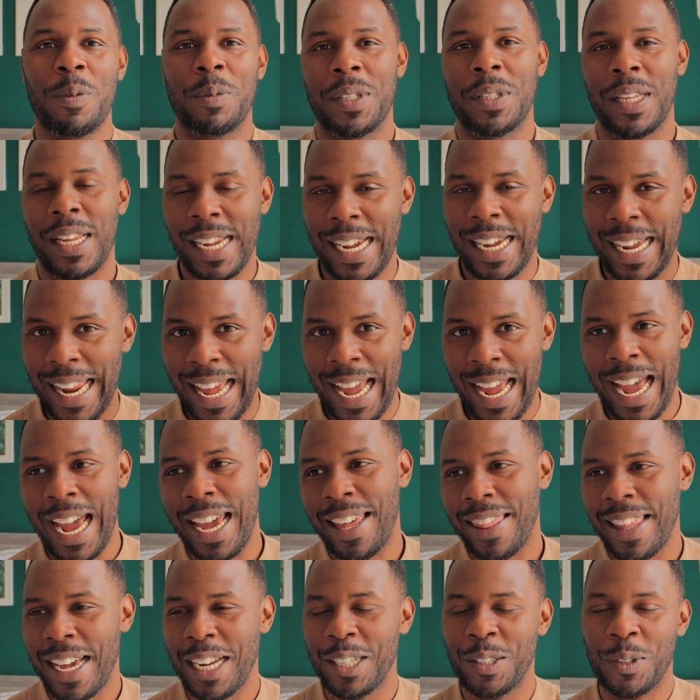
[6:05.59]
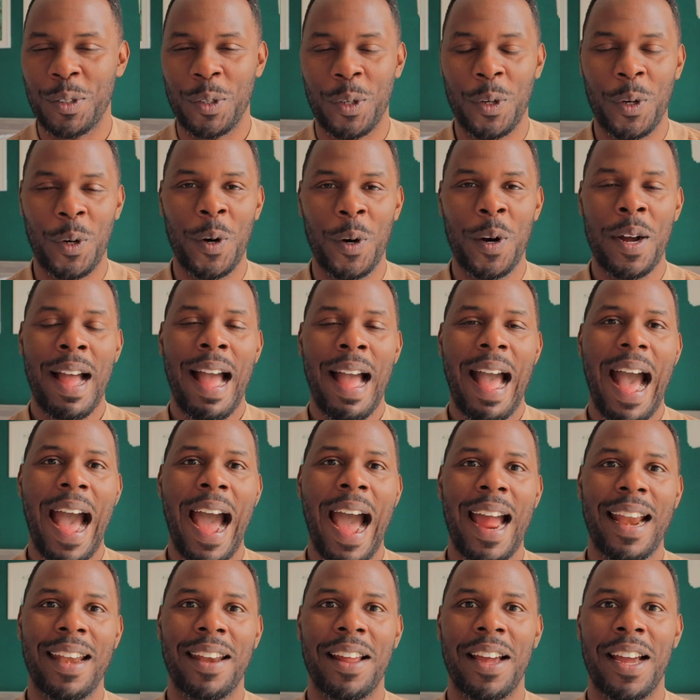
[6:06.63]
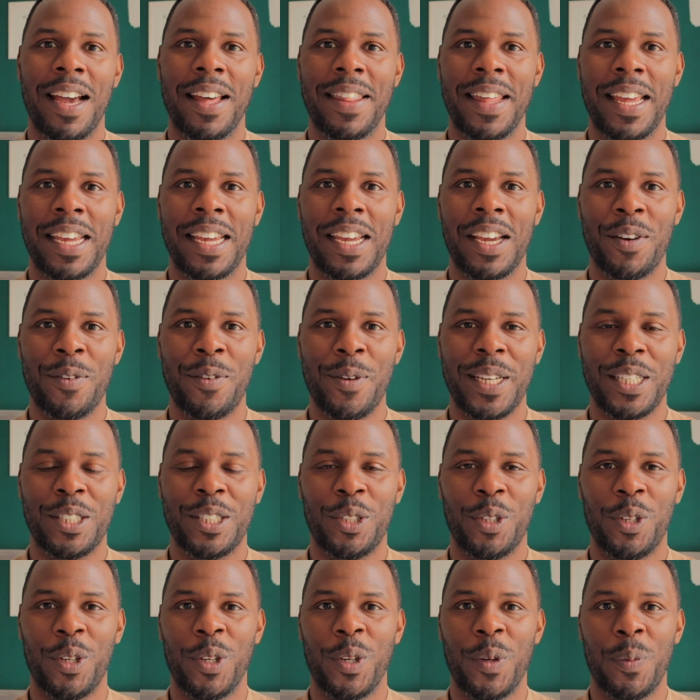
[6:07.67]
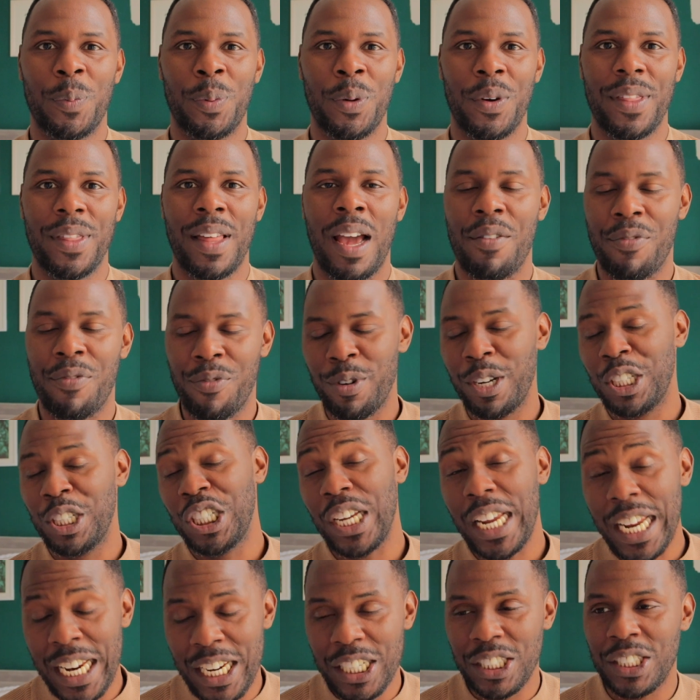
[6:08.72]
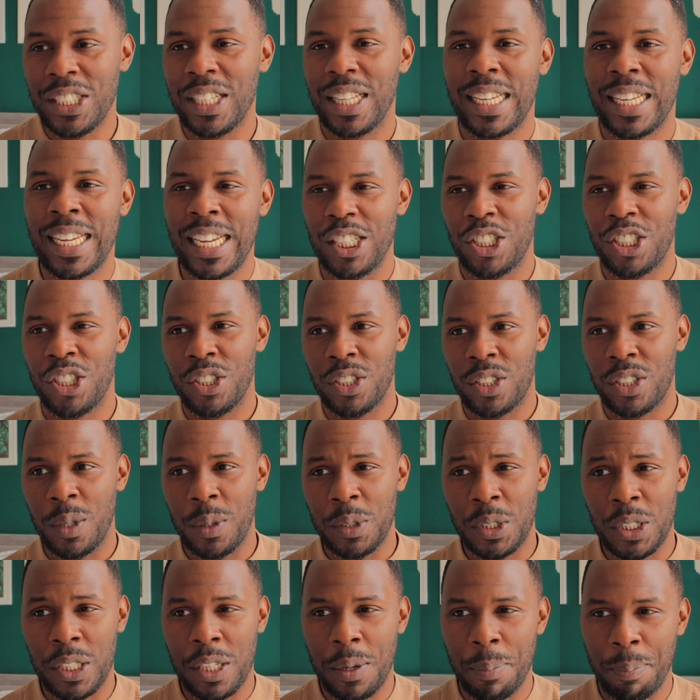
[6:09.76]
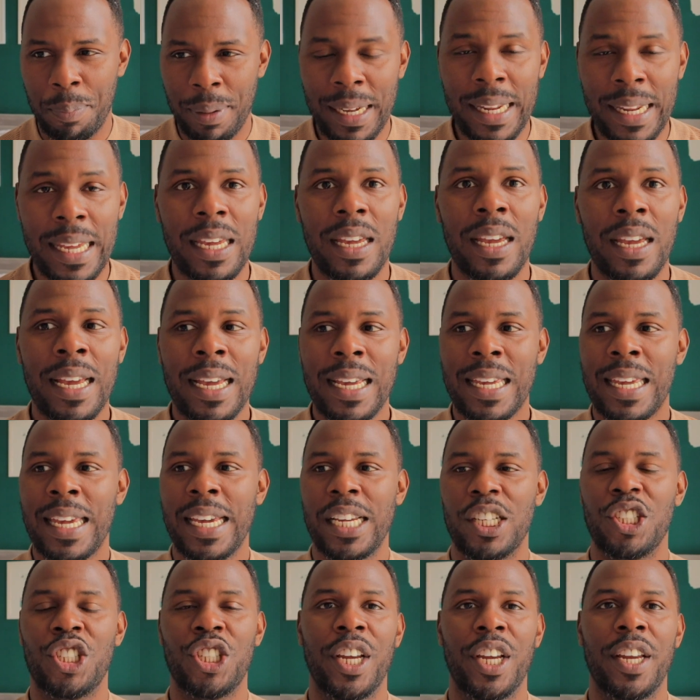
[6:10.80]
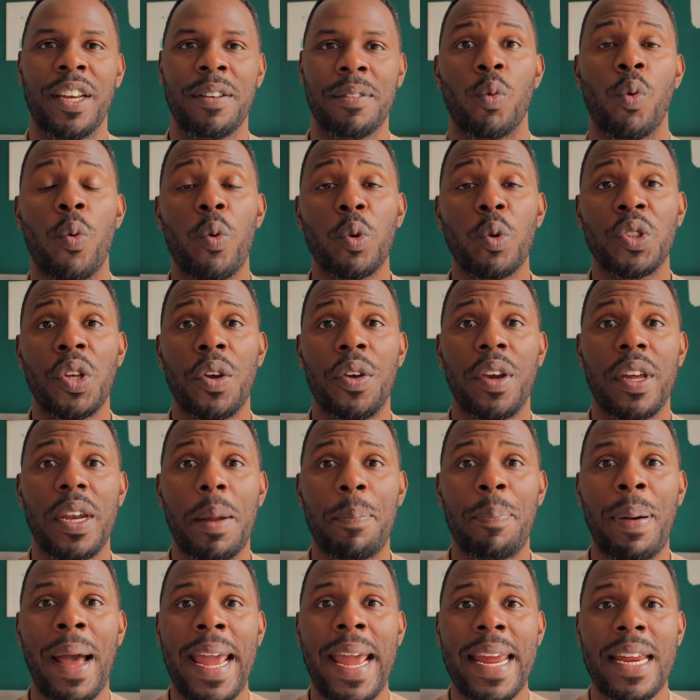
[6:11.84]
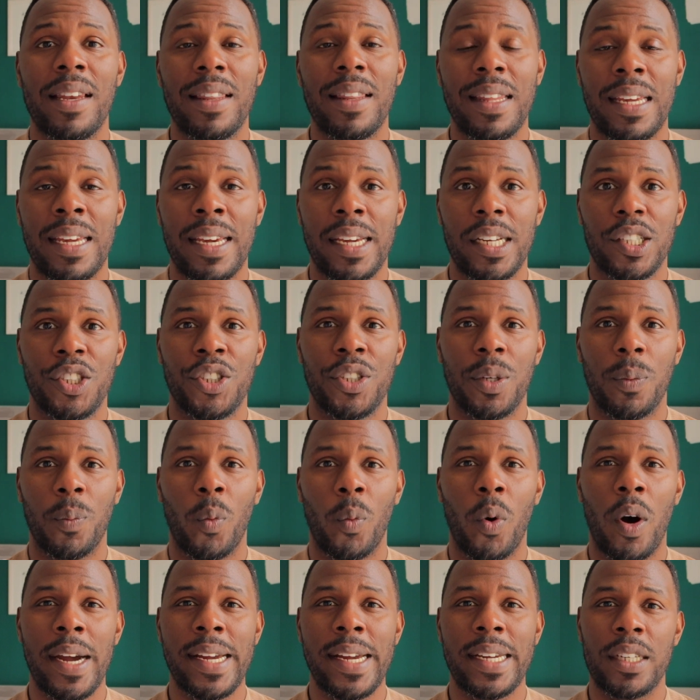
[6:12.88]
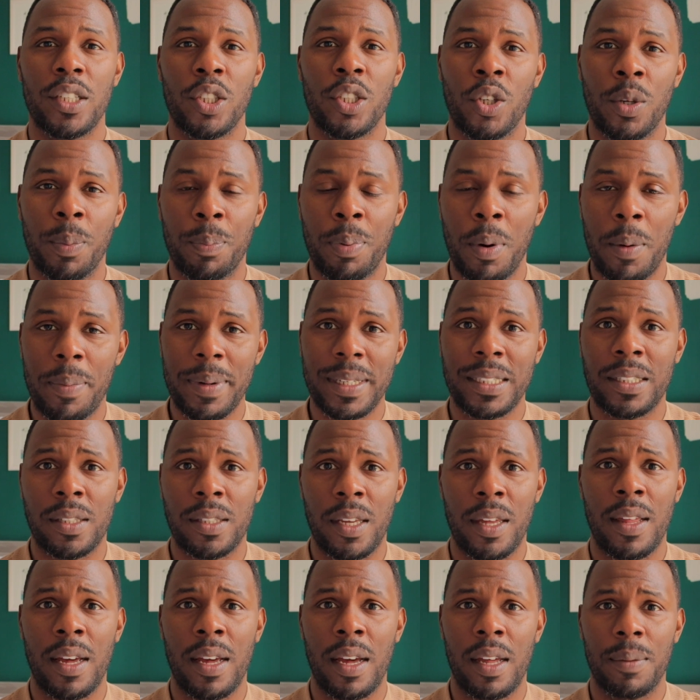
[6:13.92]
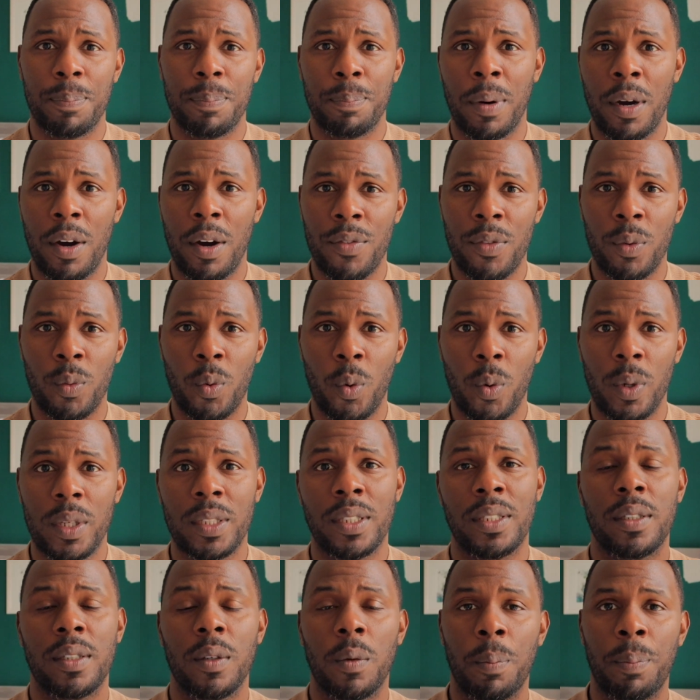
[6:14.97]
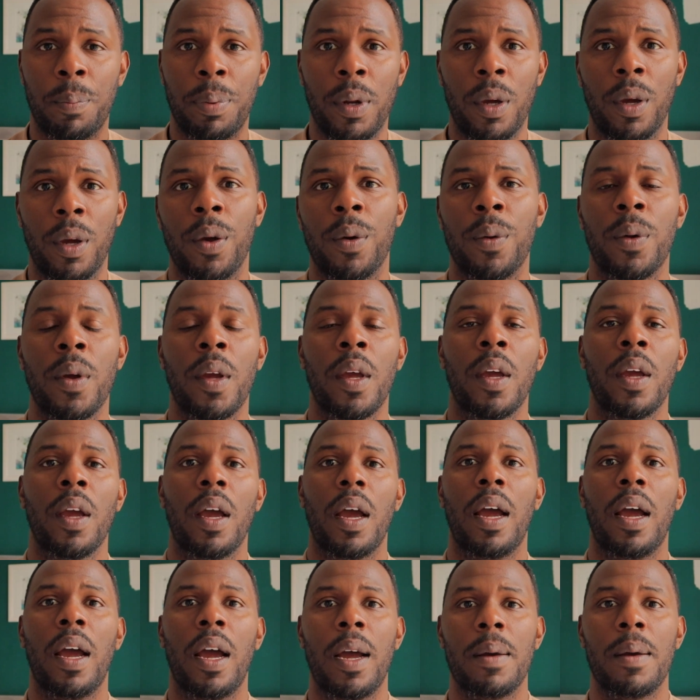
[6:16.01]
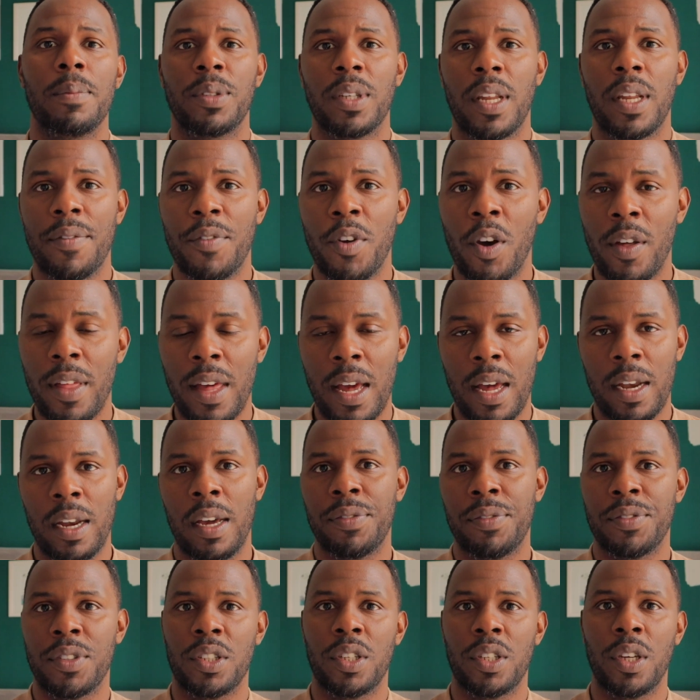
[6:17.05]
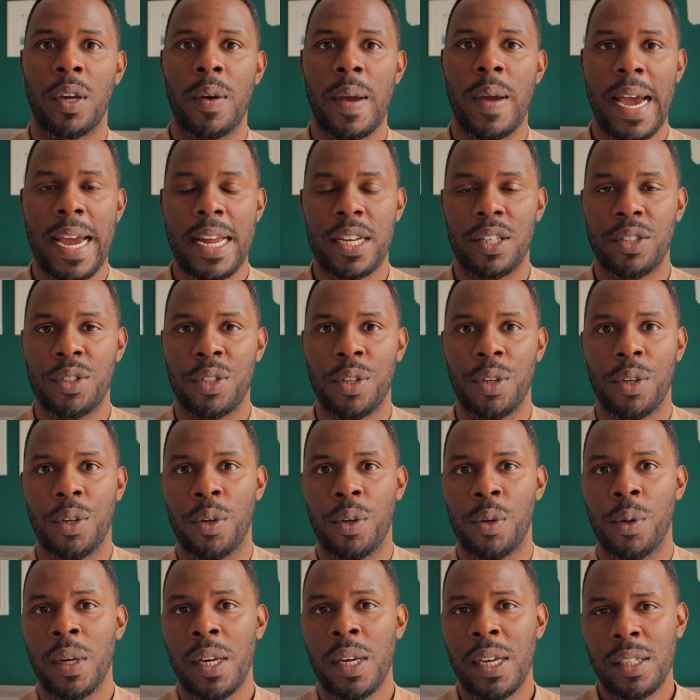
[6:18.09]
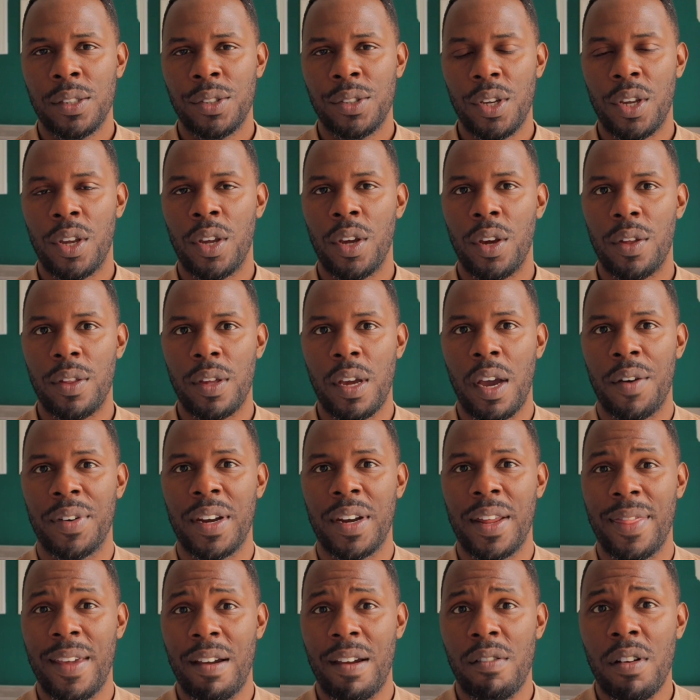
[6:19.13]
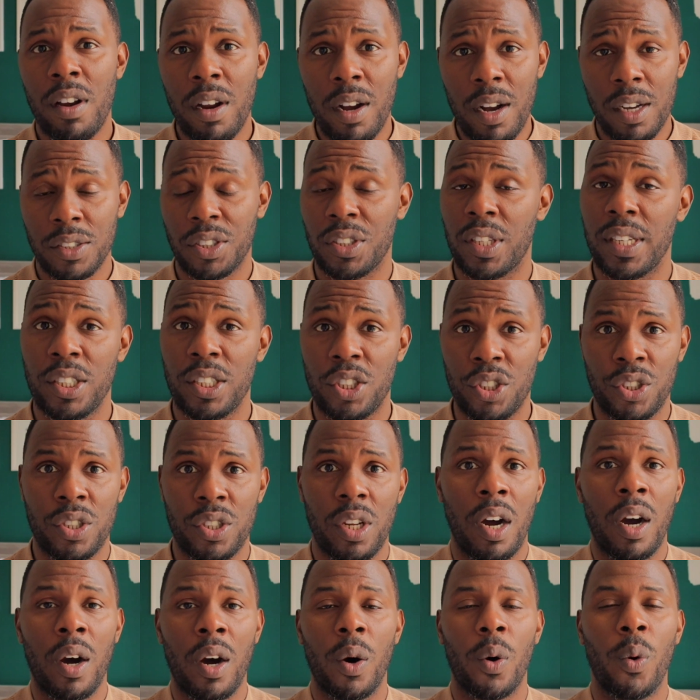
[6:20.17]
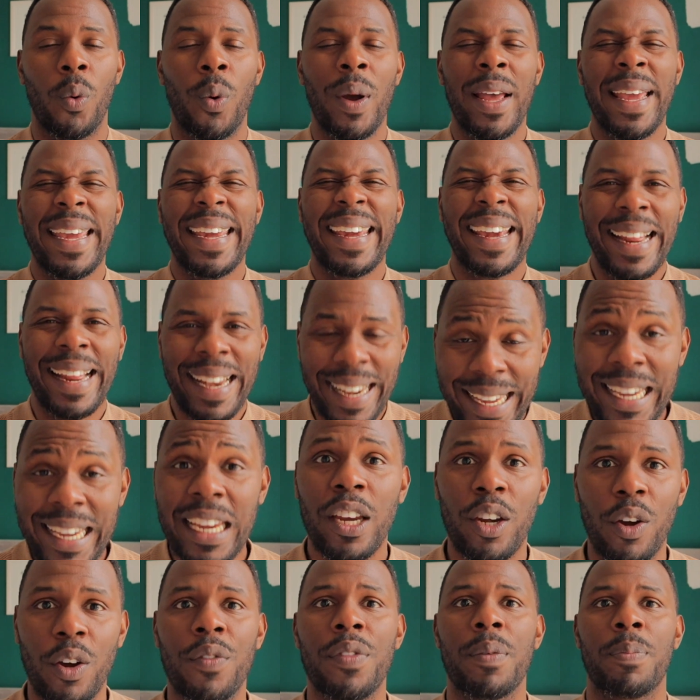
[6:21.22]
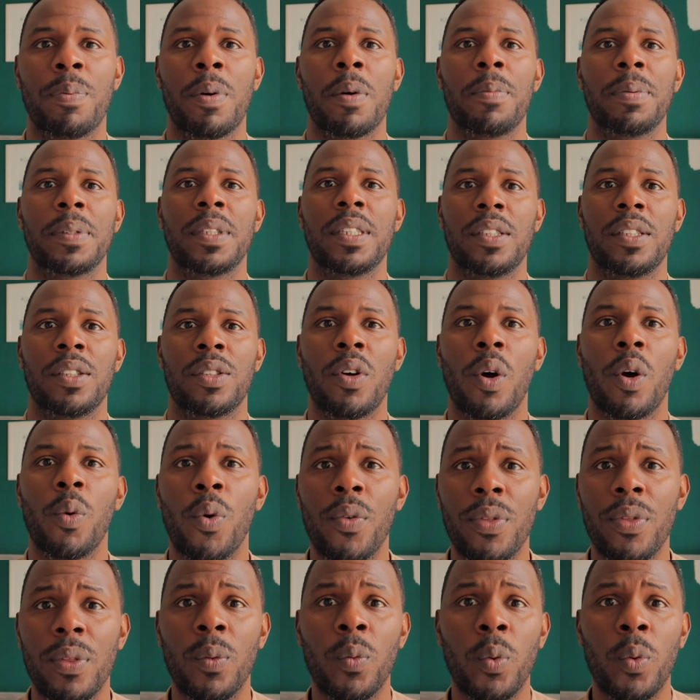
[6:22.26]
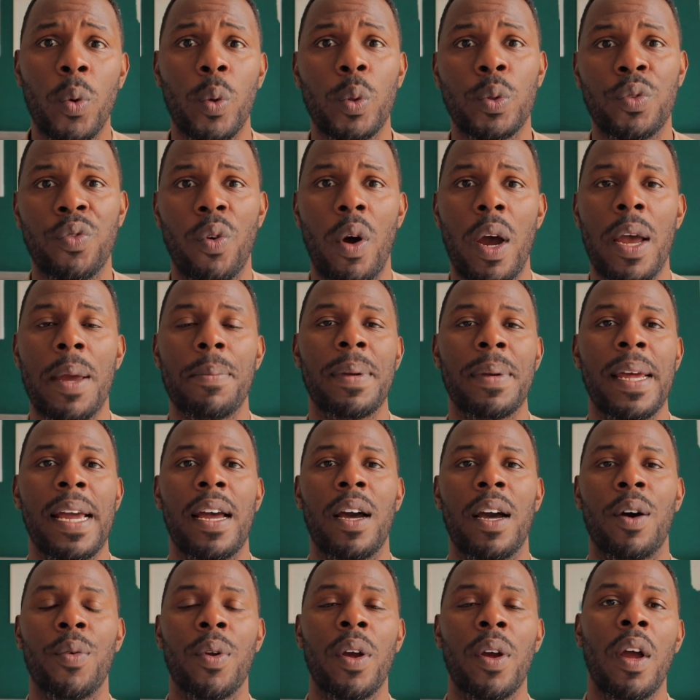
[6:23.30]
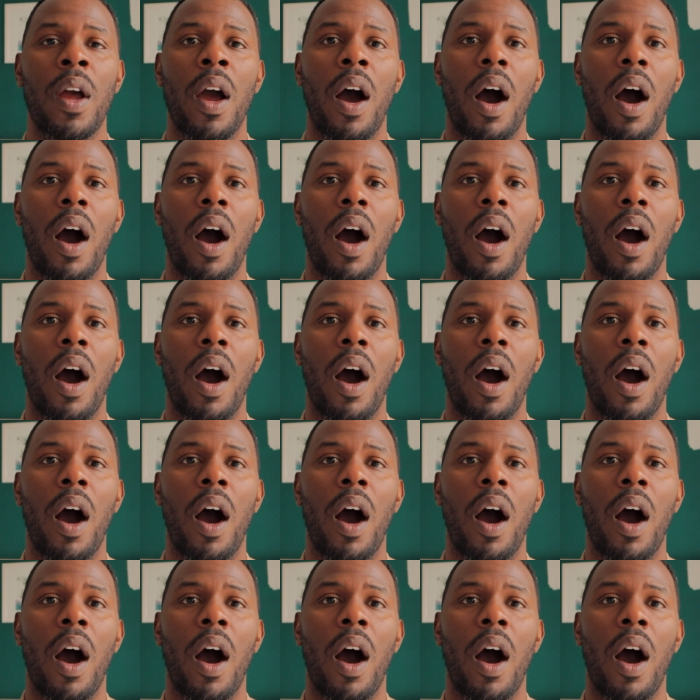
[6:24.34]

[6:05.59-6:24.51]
So they're gonna hang that door and they're going to put that fridge into the kitchen. So it's a complete kitchen. We're also gonna paint the kitchen white. You can probably see that part of the wall is still blue. So they've got that left to do, and to secure the oven in there. And lastly, just a whole clean of the property. So I want the walls right down.